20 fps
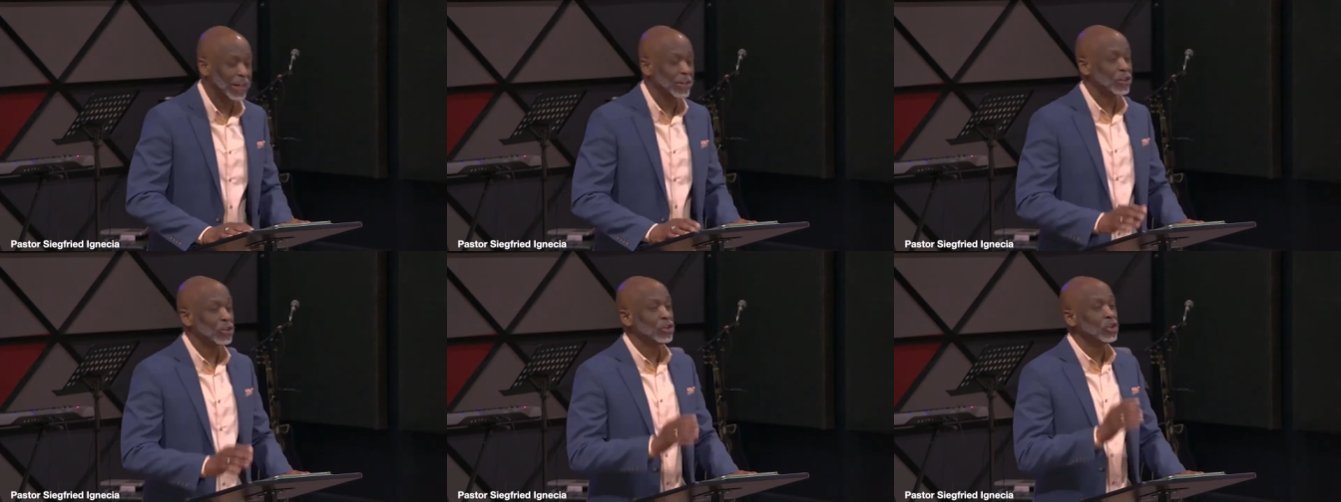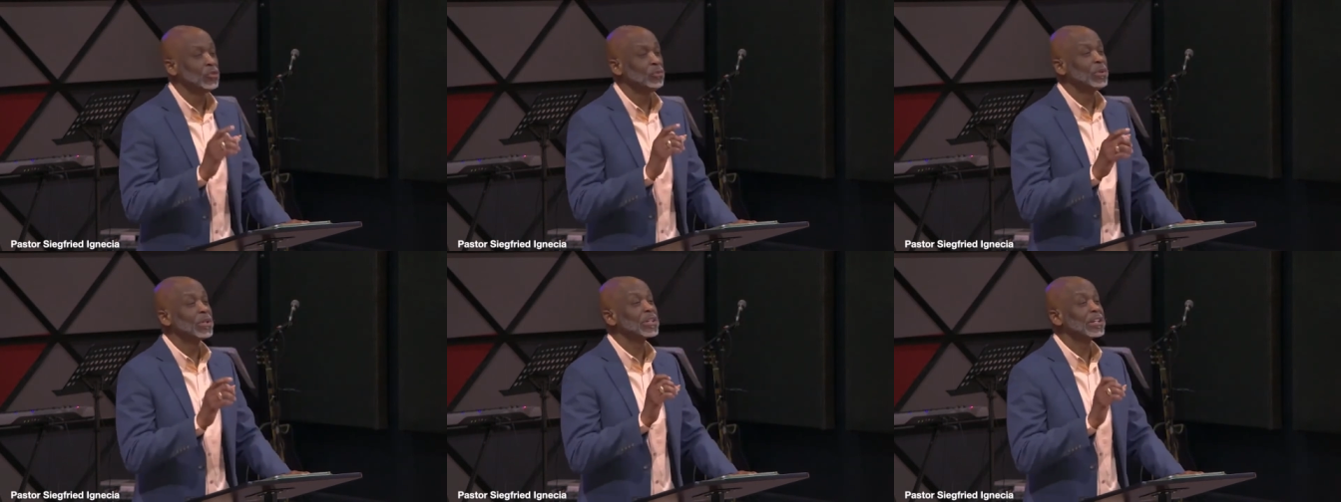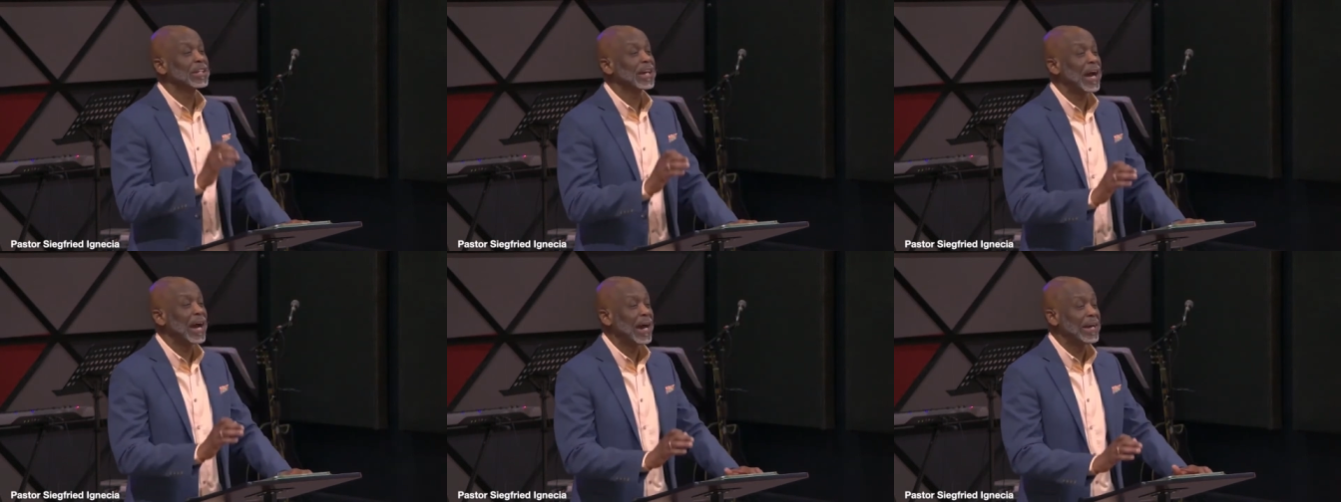that
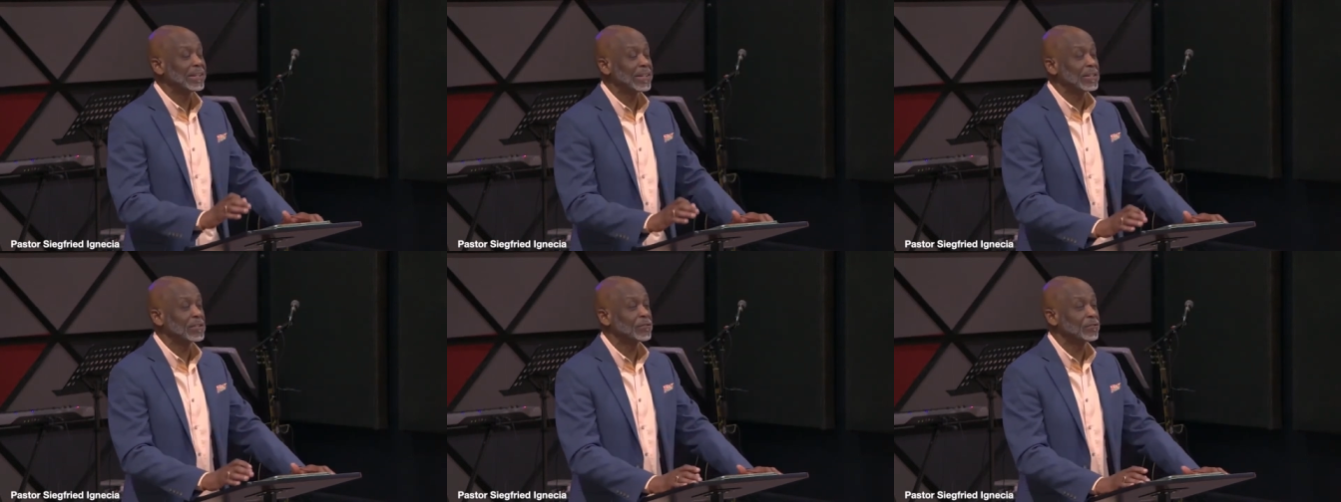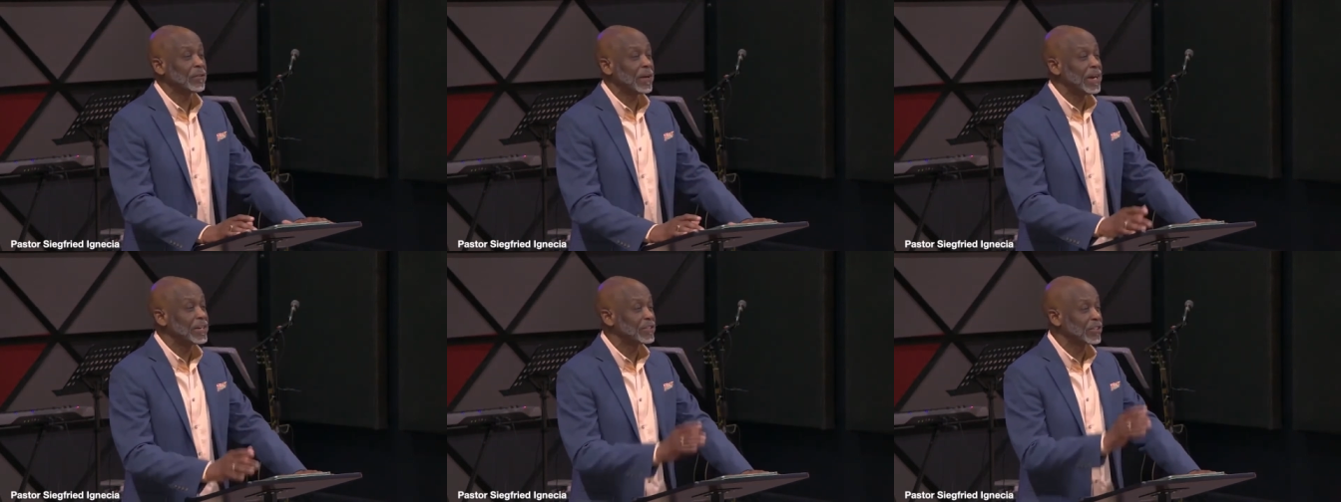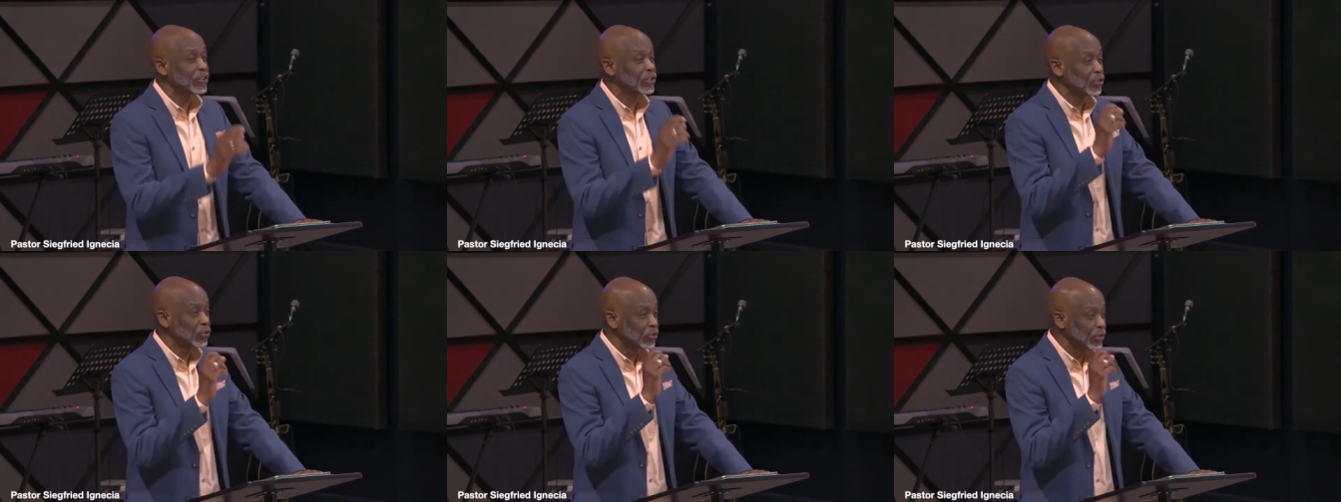humankind is
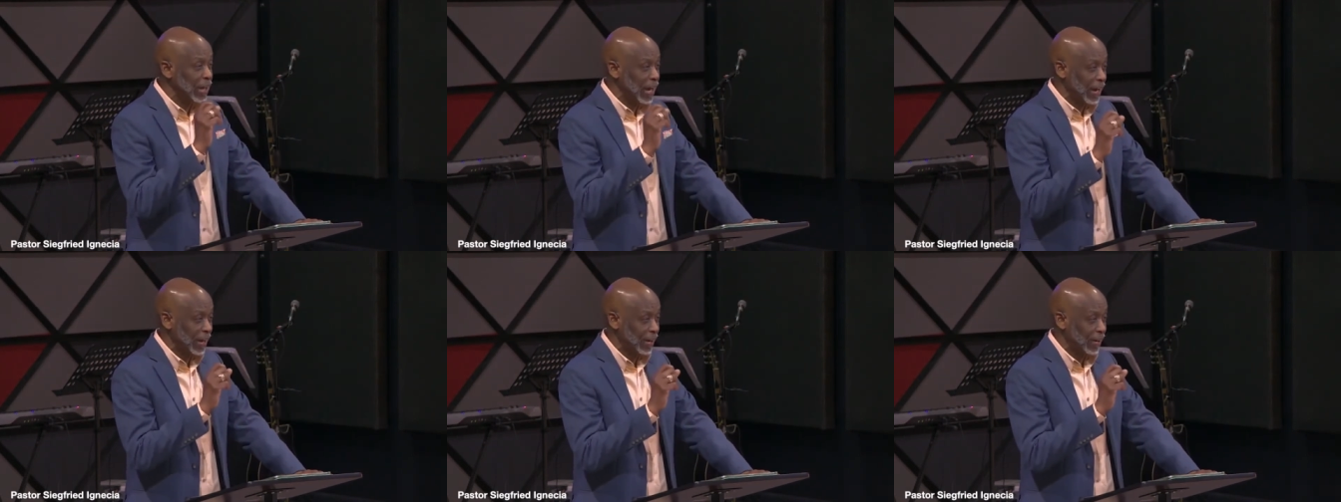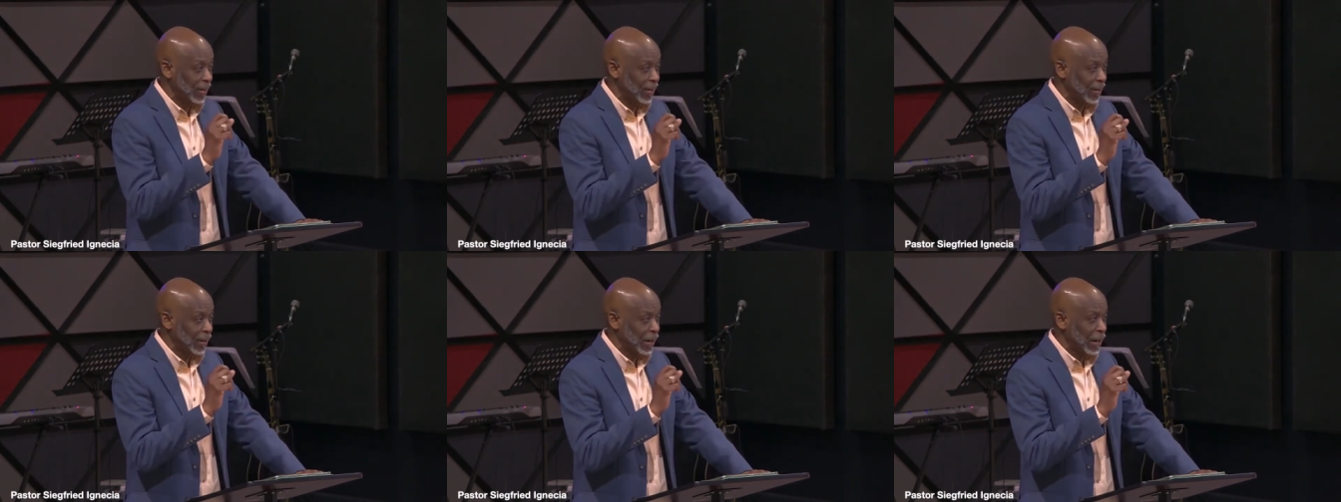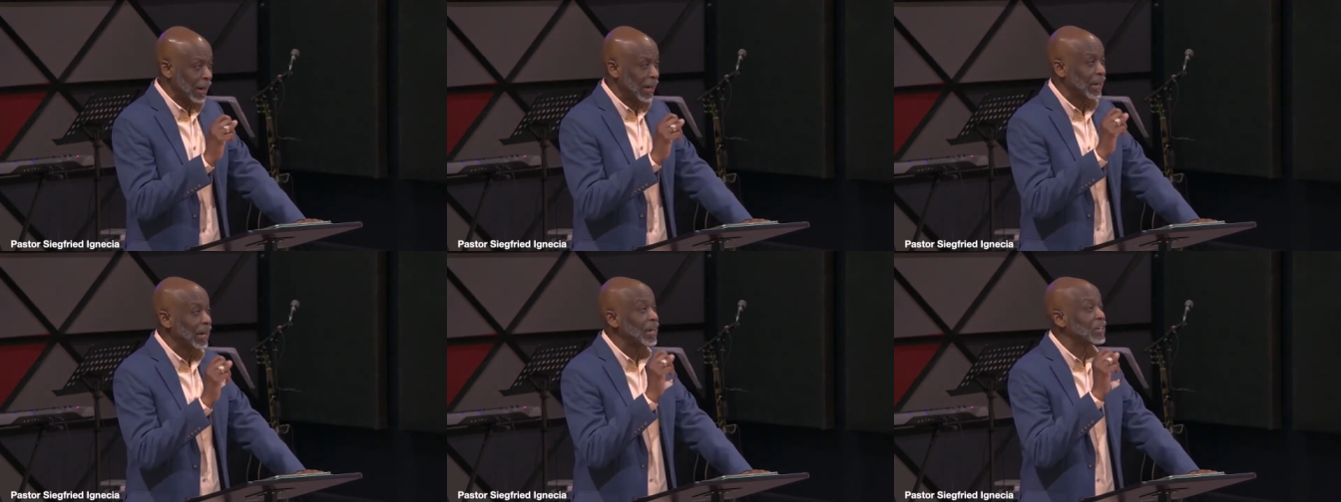facing today.
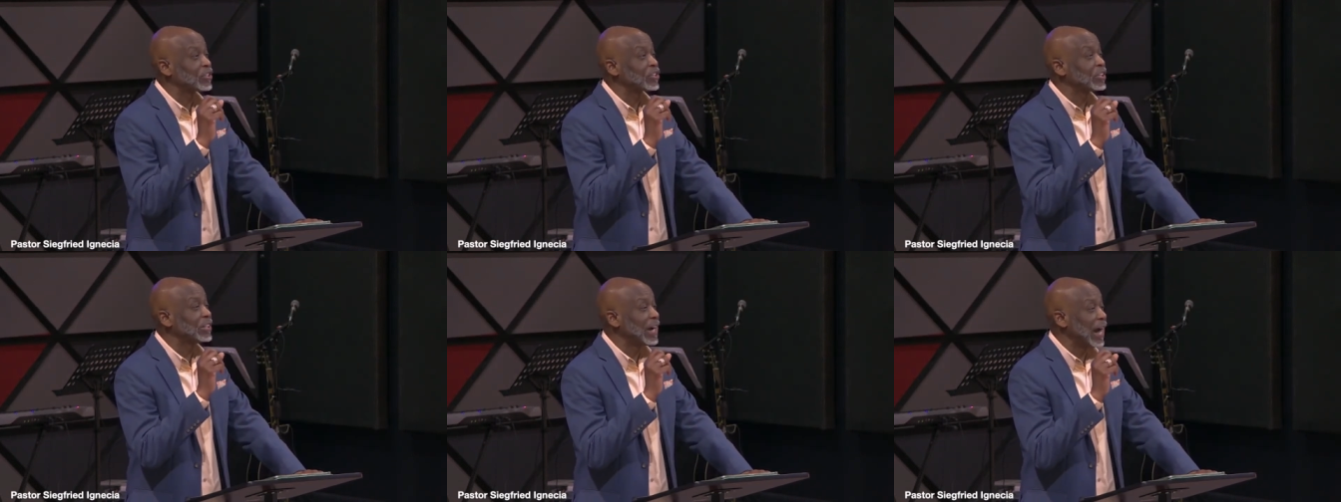It's